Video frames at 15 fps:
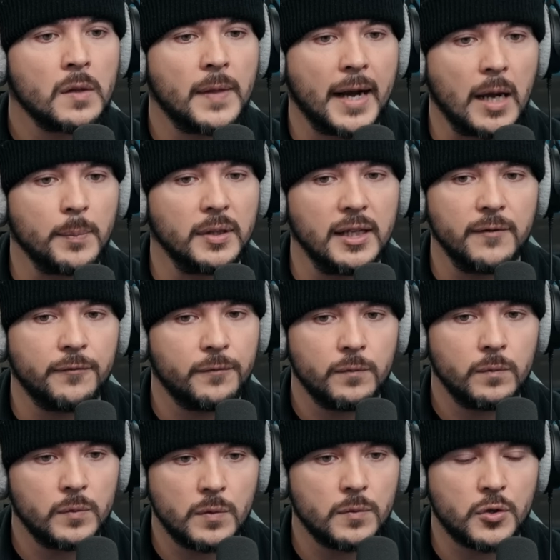that I believe
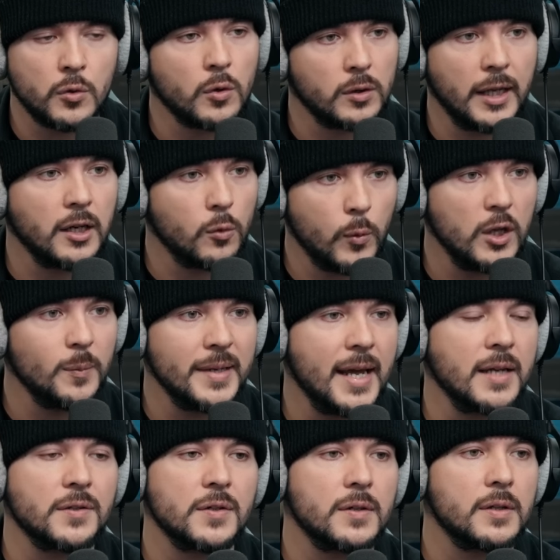sooner or later will be
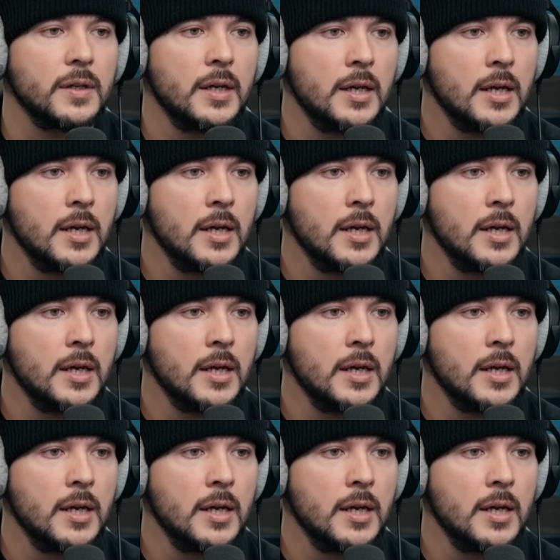answered.